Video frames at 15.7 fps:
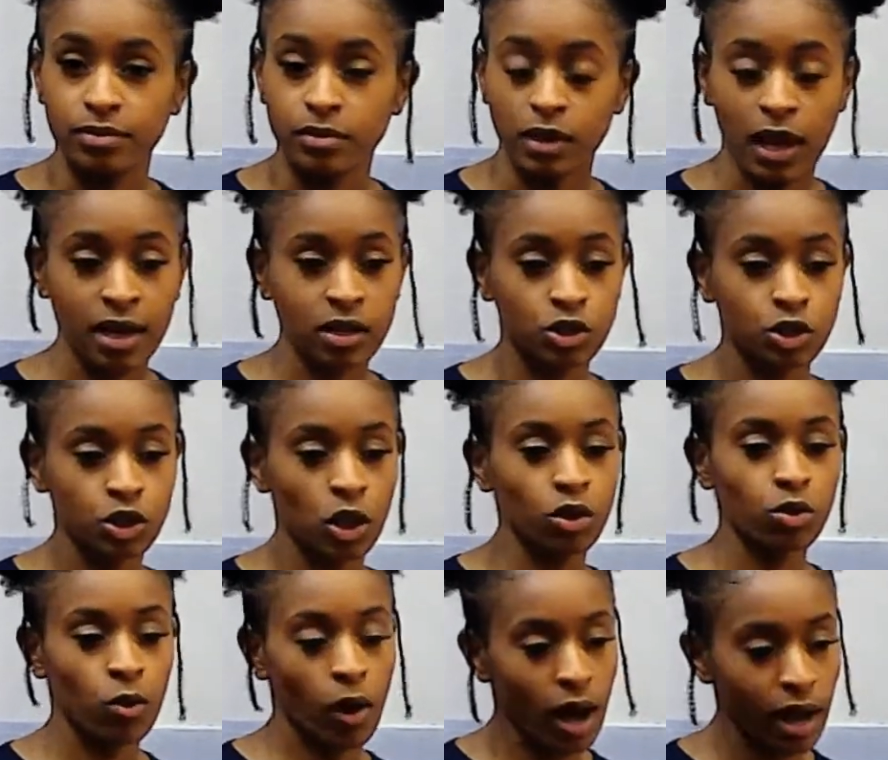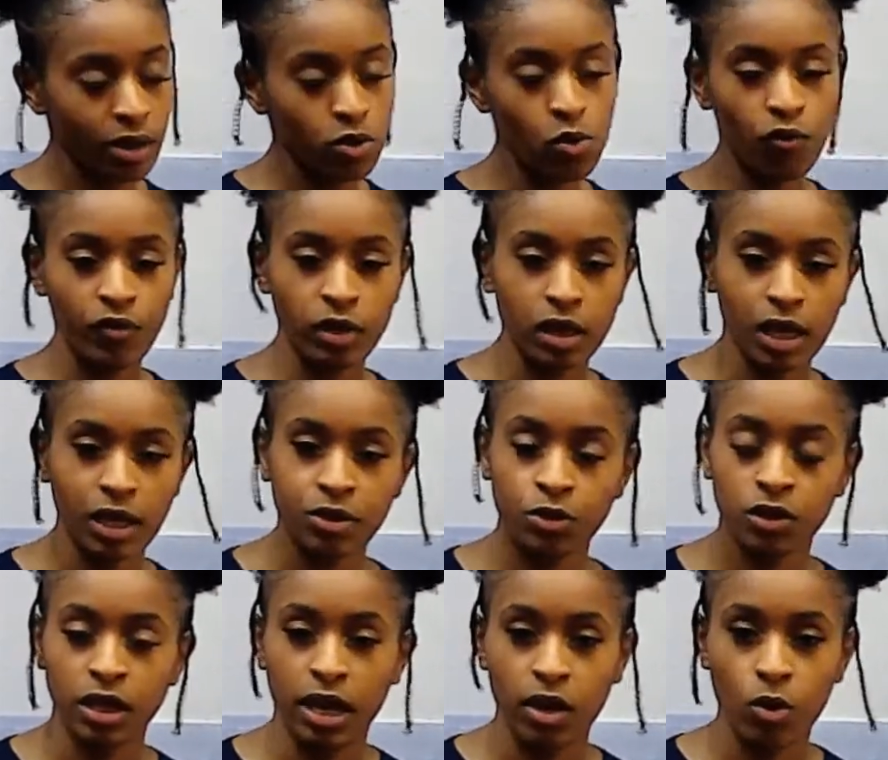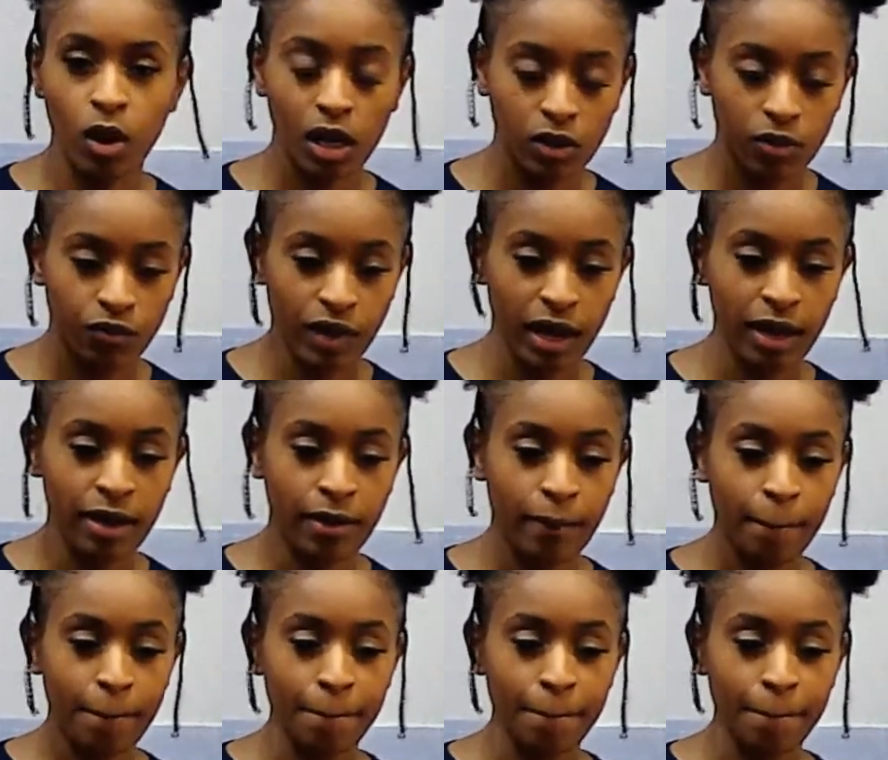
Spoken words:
I can show you how you feel like you're not qualified,